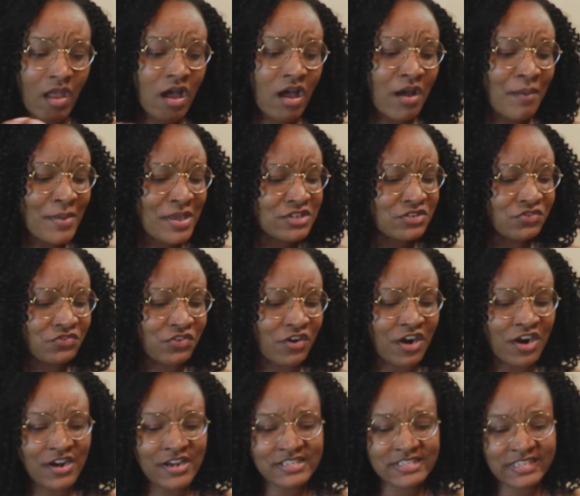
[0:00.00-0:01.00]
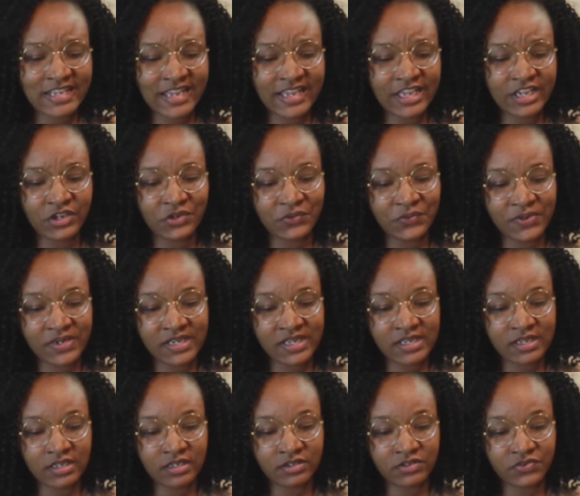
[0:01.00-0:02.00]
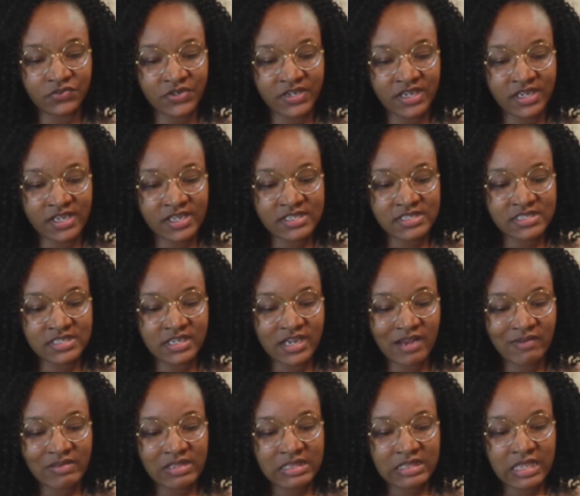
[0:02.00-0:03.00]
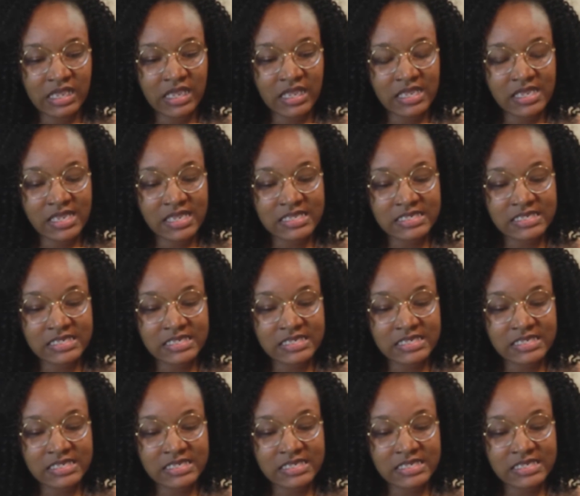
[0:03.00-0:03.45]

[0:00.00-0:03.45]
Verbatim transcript: Um, as far as like ingredient ingredients and everything,